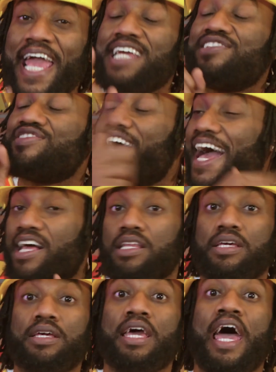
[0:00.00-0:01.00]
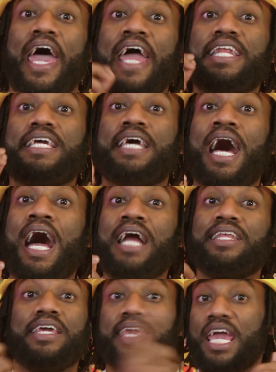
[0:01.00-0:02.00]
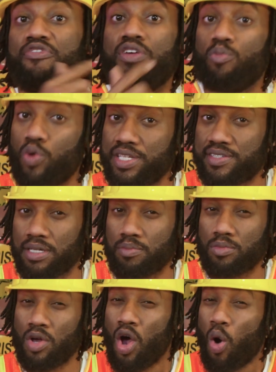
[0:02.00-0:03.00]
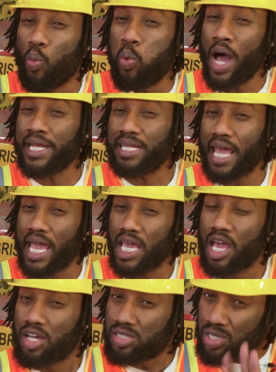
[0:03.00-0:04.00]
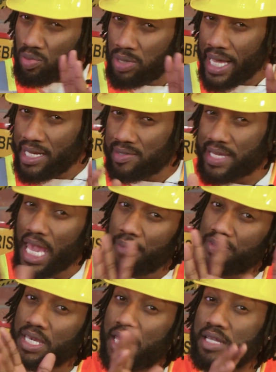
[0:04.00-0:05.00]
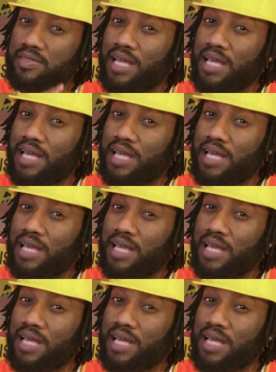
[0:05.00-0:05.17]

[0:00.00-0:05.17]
Exactly. And God gave him wisdom. One day, two ladies came to King